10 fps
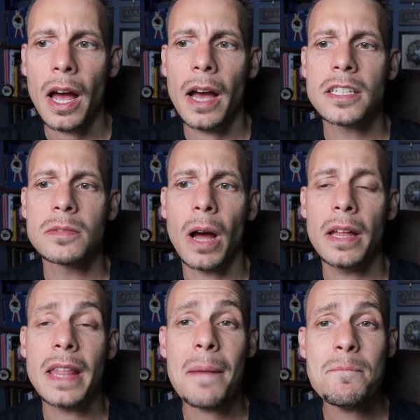
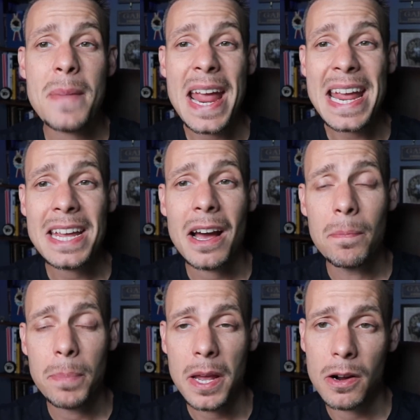that may
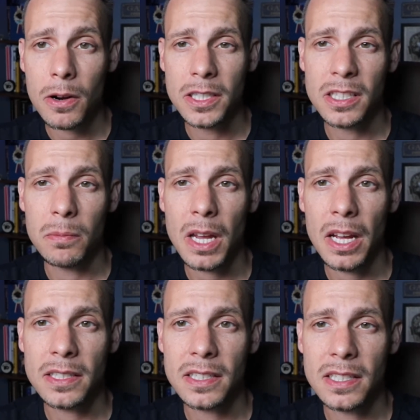appear in some
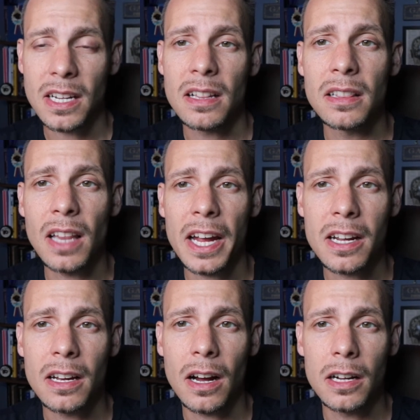cases
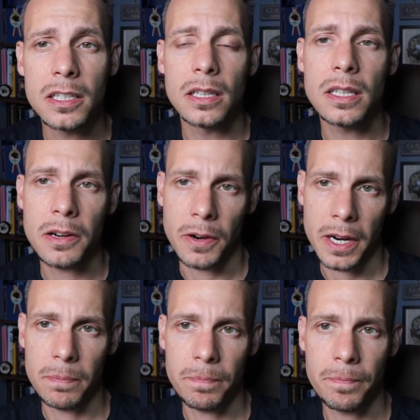like a delirium.